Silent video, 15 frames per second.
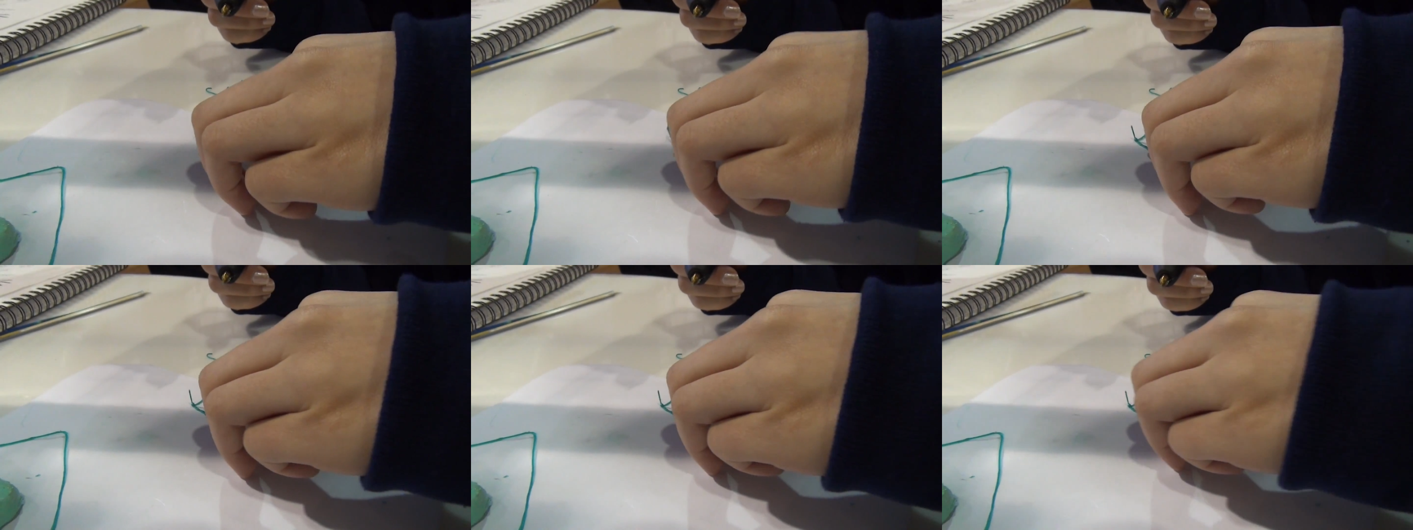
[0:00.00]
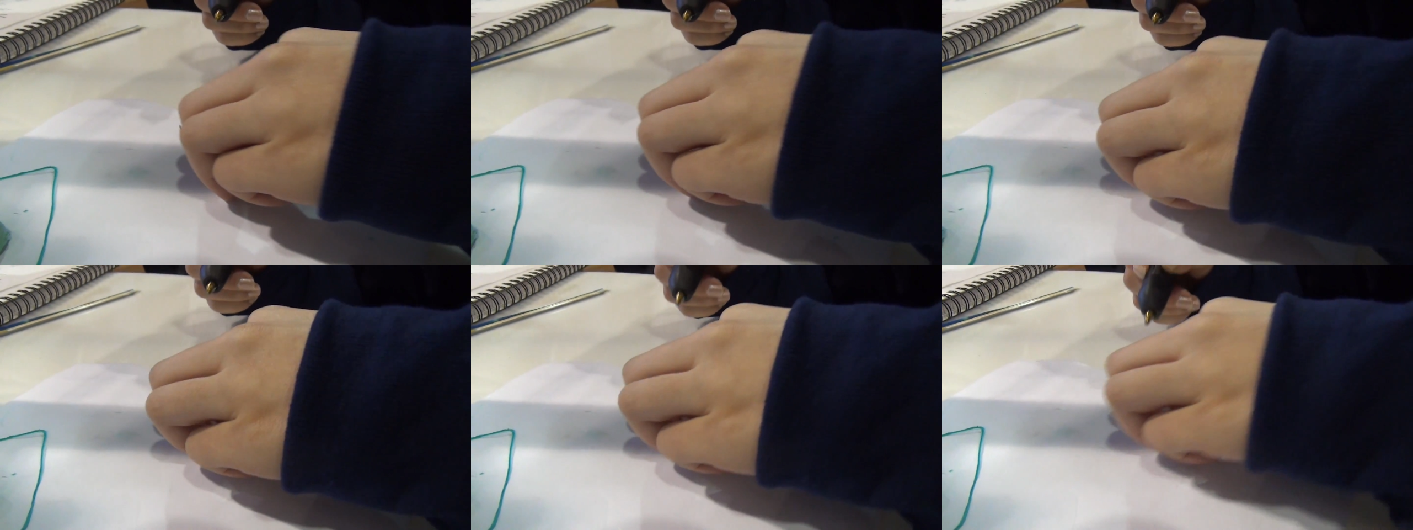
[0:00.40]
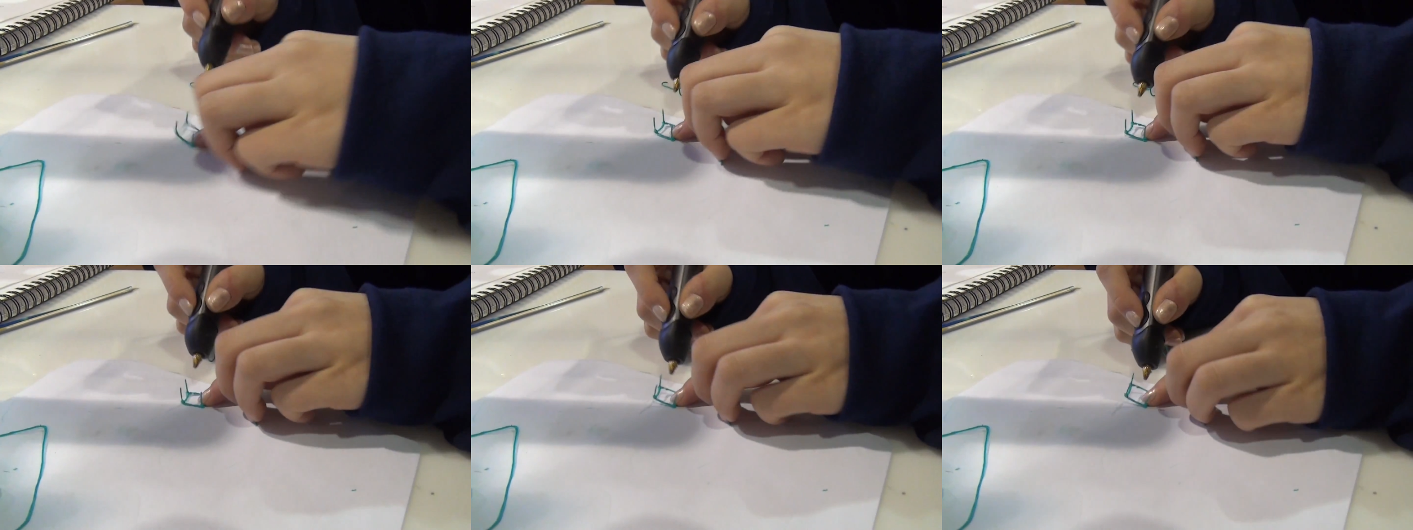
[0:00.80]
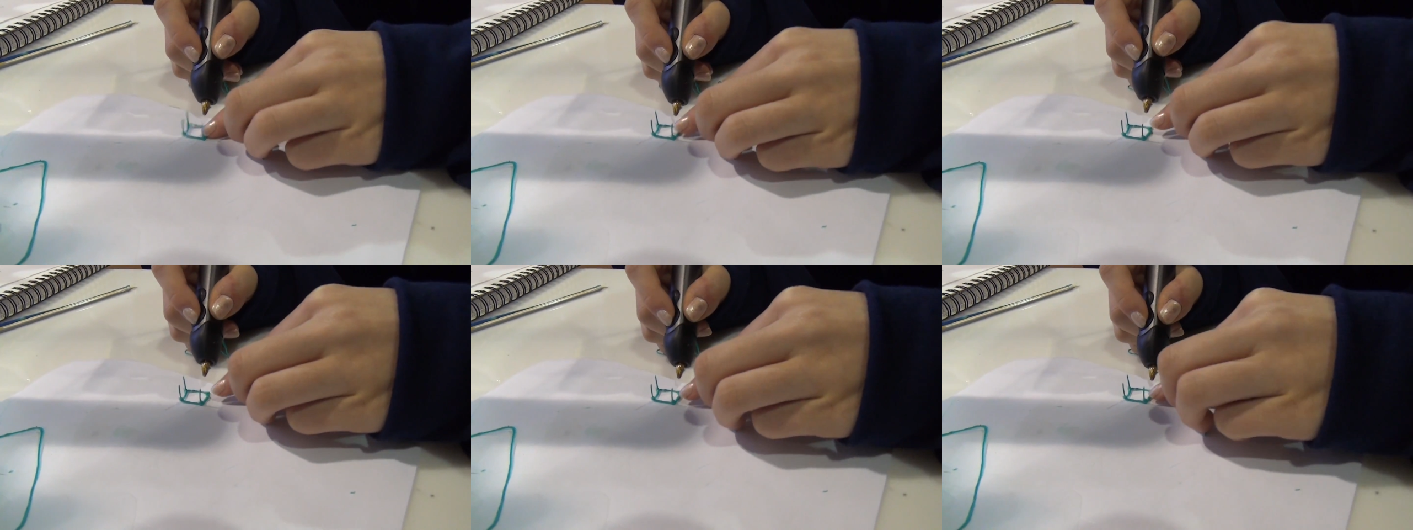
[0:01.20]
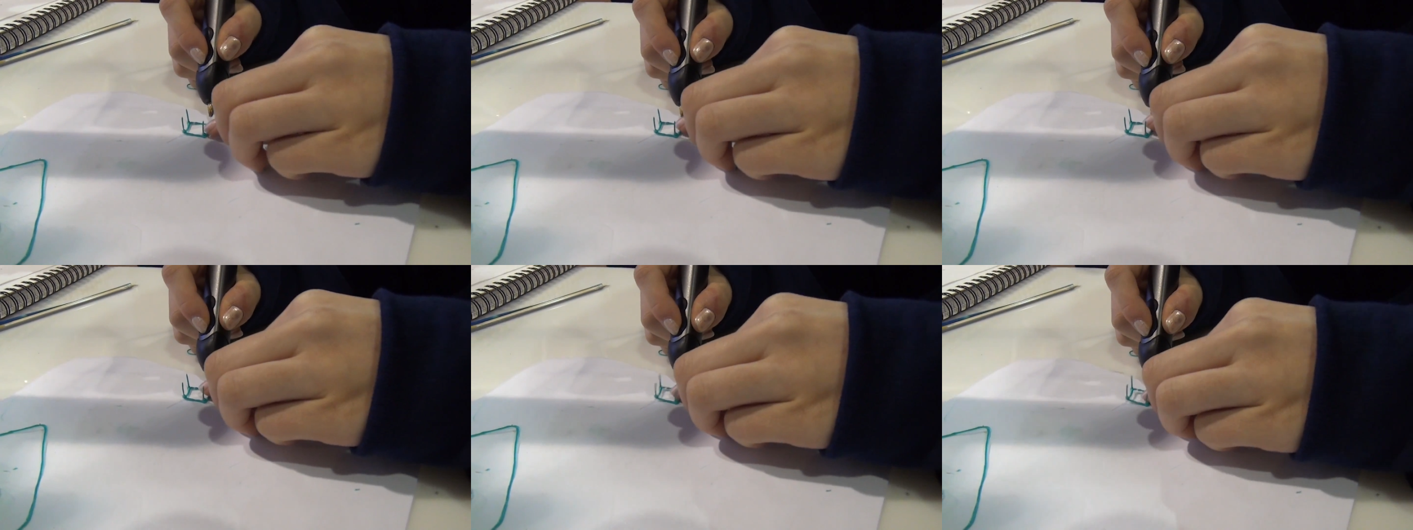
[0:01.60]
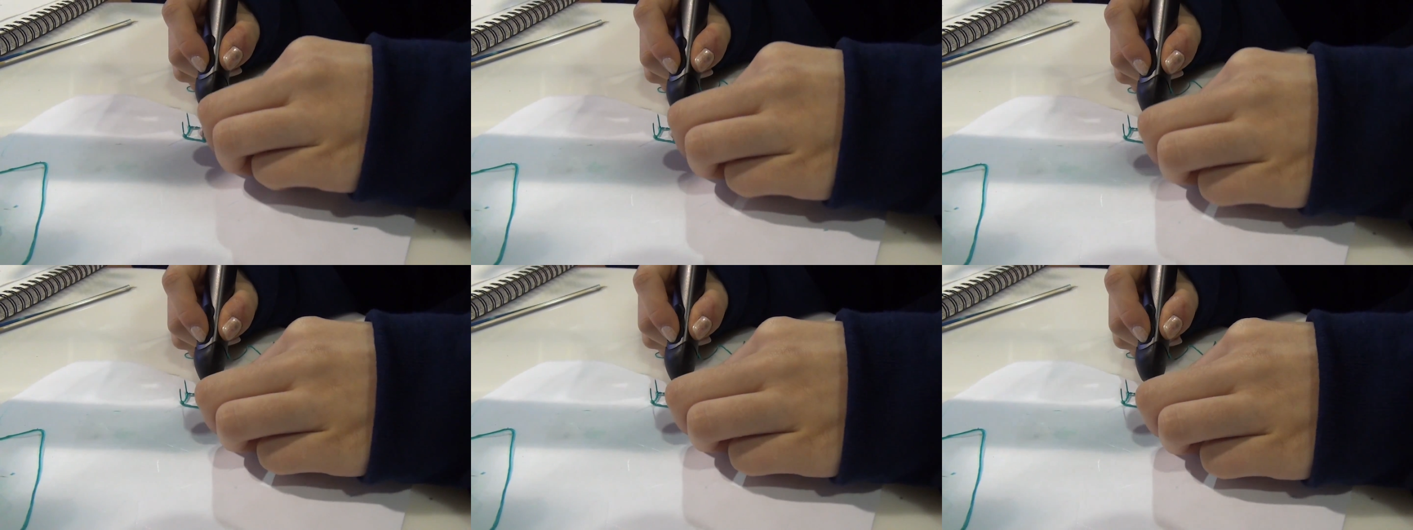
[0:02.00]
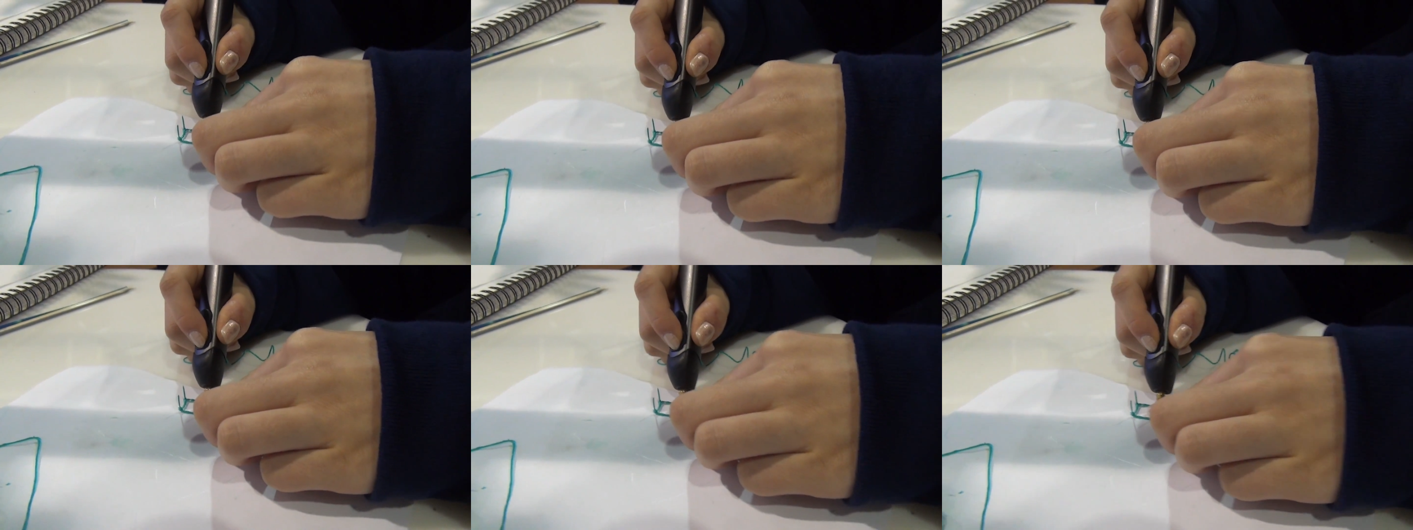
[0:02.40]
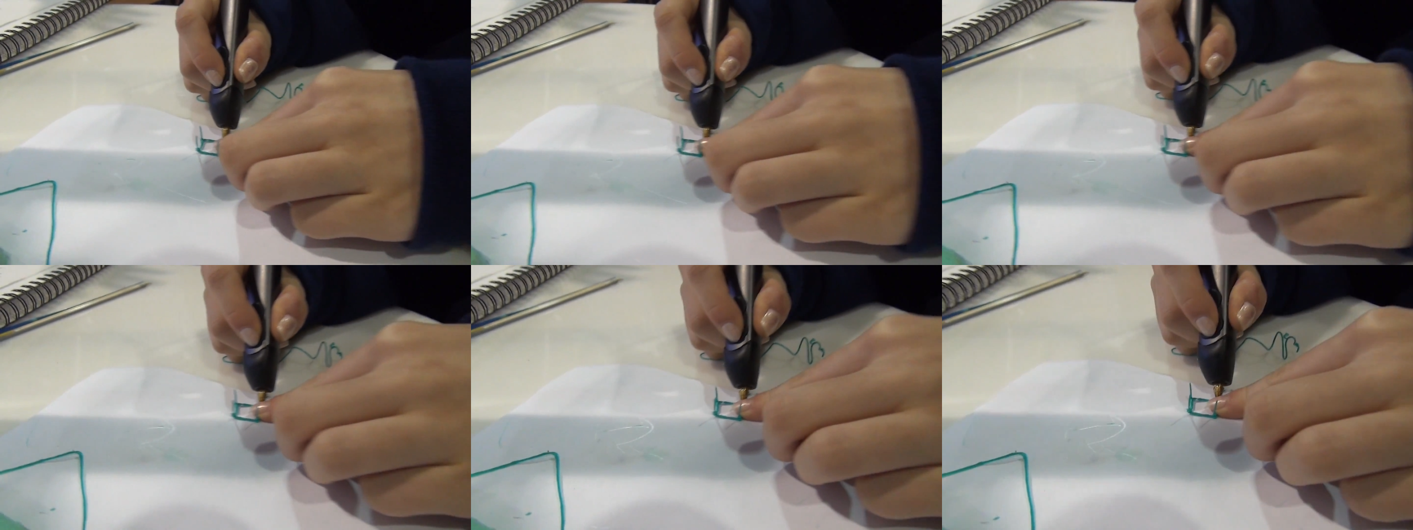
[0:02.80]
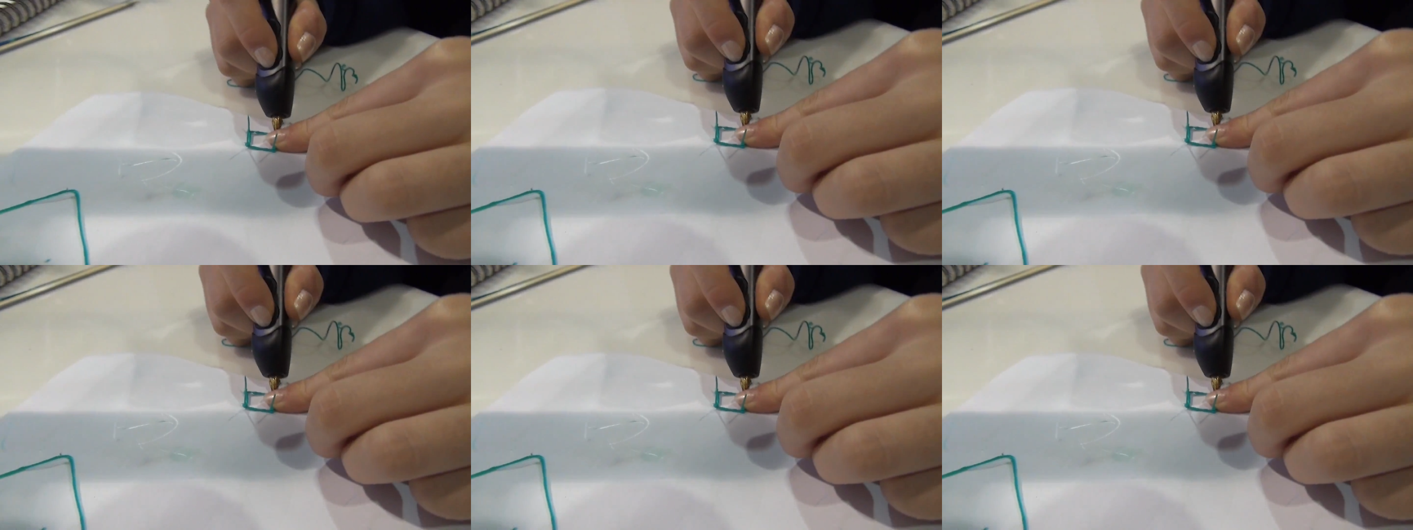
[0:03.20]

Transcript: Nobody's mouth can be seen.